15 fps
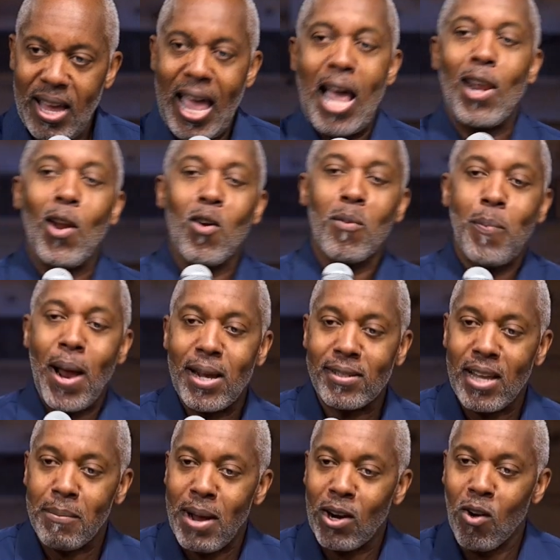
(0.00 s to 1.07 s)
How long,
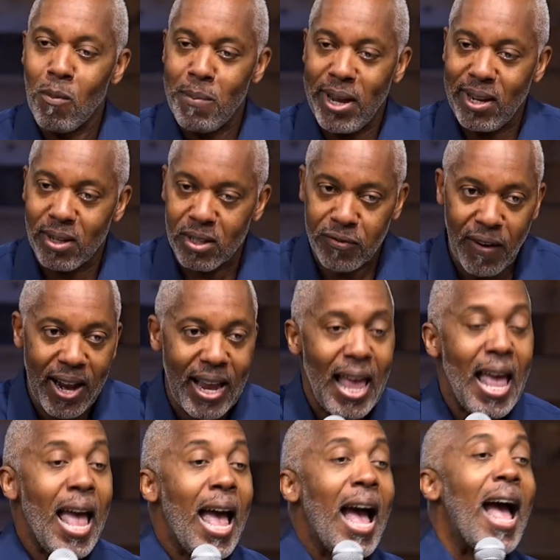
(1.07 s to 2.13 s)
Pastor, am I going to be in this fight?
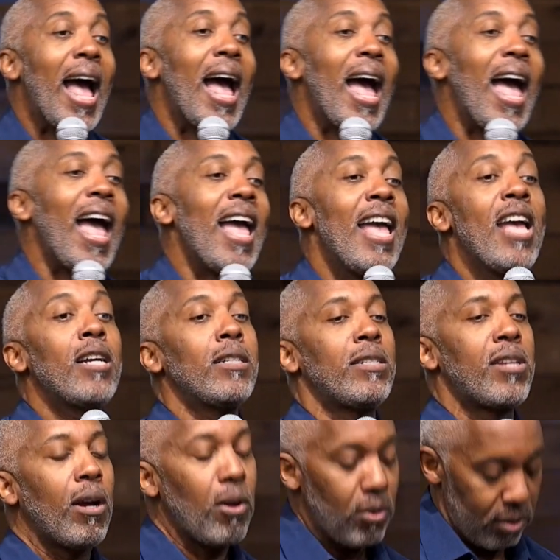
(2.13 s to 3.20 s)
I
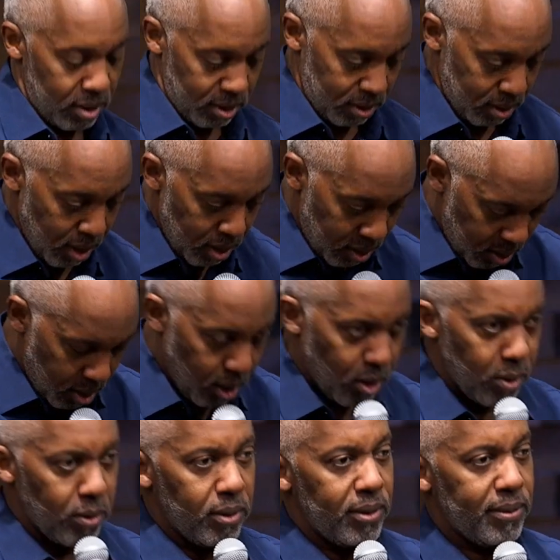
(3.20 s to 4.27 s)
don't
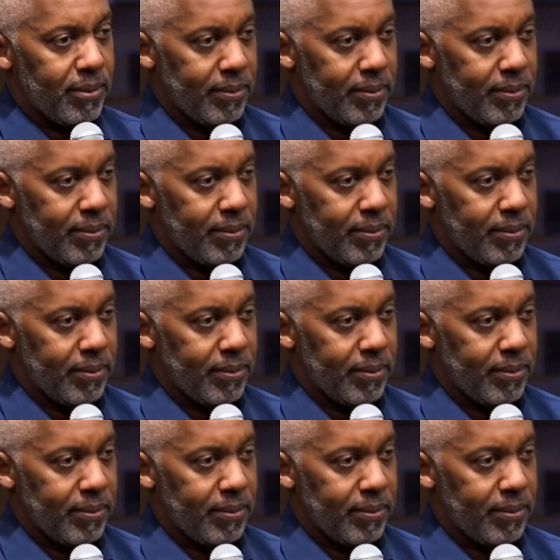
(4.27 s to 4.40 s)
know.